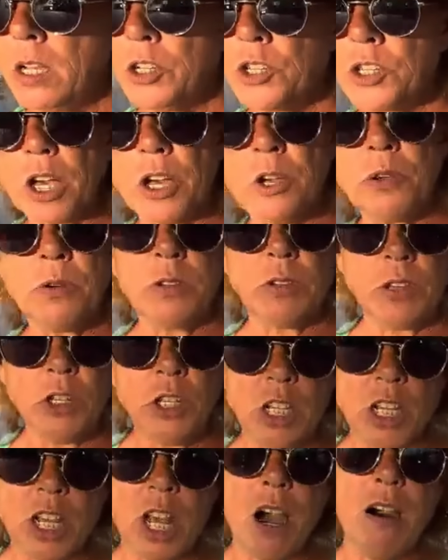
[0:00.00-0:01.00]
So
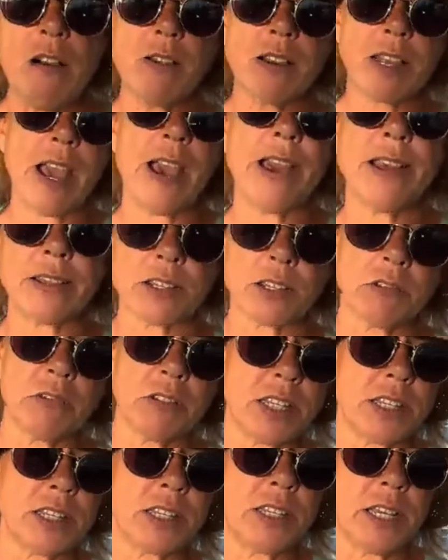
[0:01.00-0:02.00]
you can't cancel
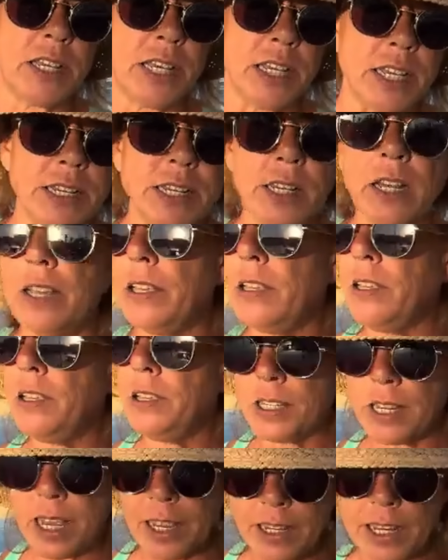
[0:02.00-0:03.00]
this thing easily. You
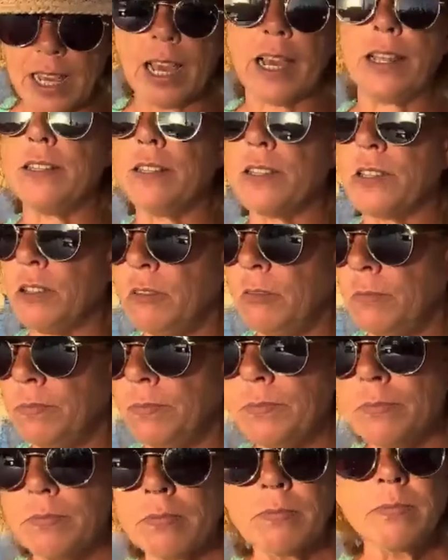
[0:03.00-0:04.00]
say cancel.
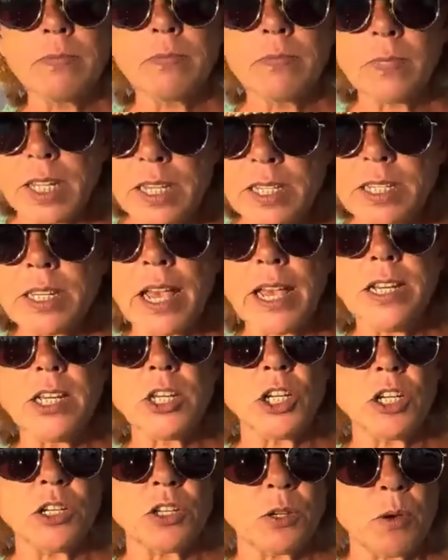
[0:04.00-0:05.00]
It
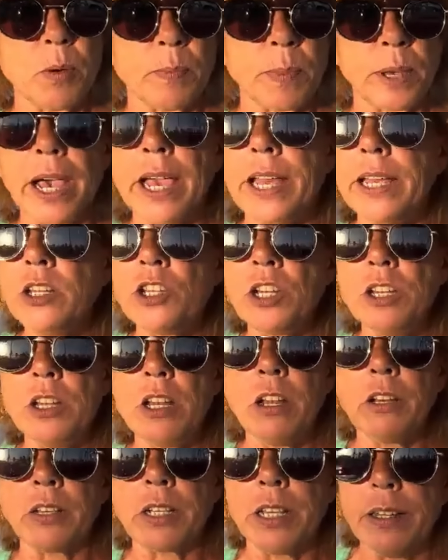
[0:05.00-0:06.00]
takes you to a page and
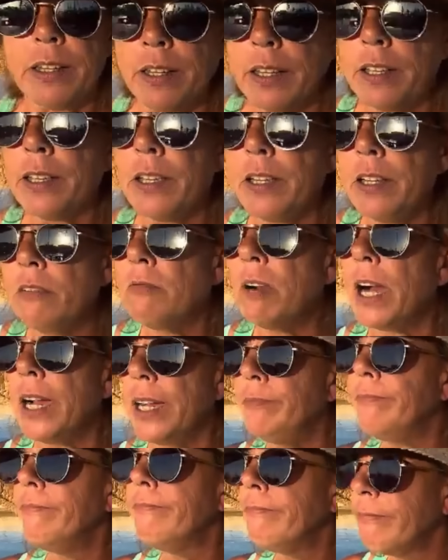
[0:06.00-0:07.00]
you're looking, thinking, right,
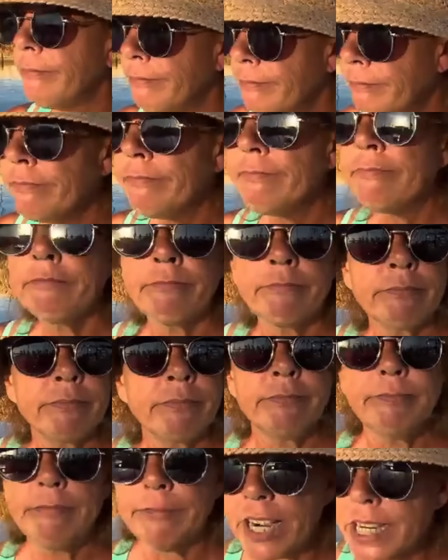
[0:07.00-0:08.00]

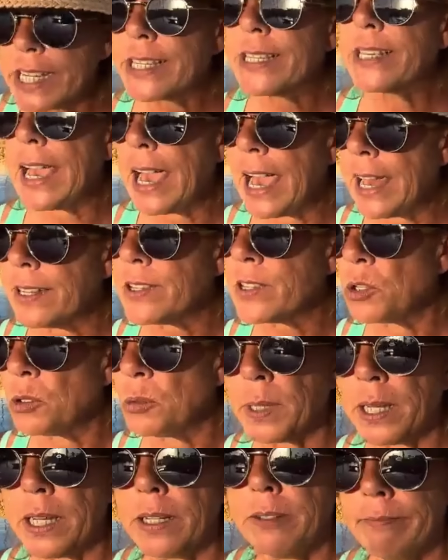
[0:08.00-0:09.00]
where's the cancel
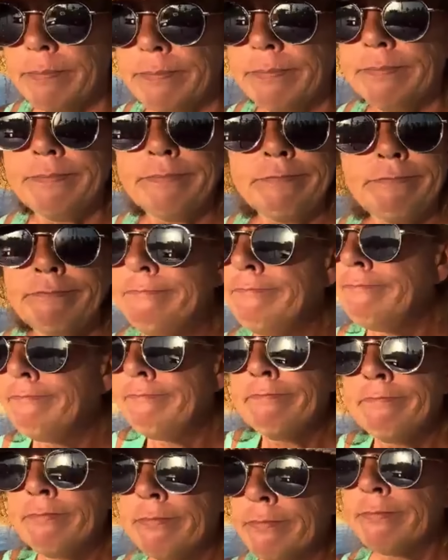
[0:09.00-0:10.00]
button?
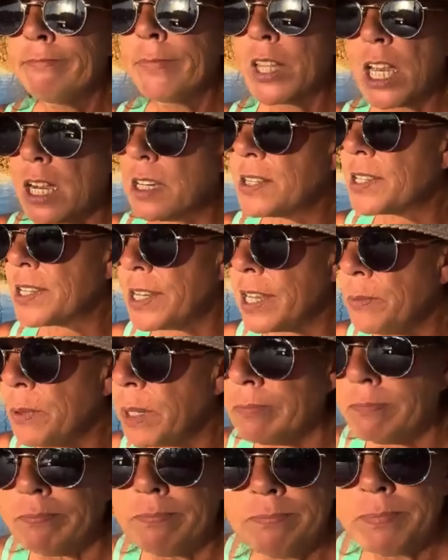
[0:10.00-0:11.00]
Can't see
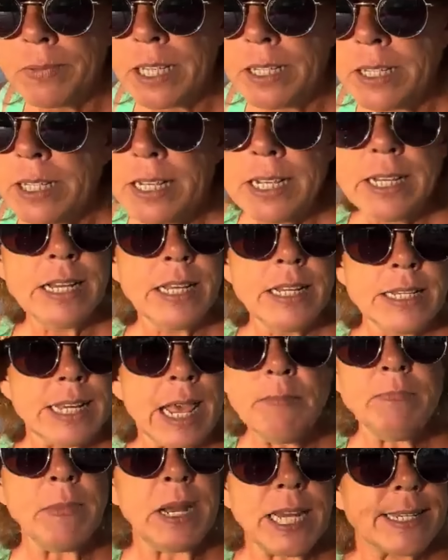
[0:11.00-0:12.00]
one.
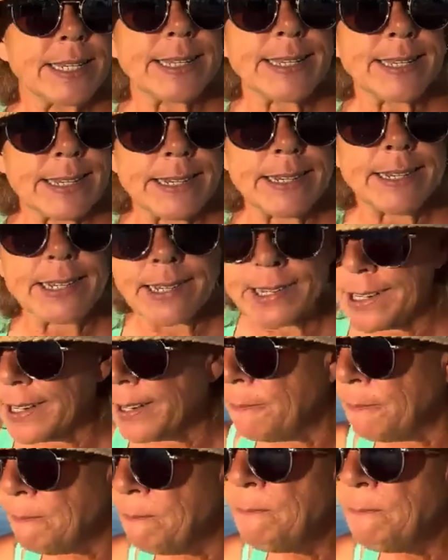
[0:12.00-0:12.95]
10 minutes of searching.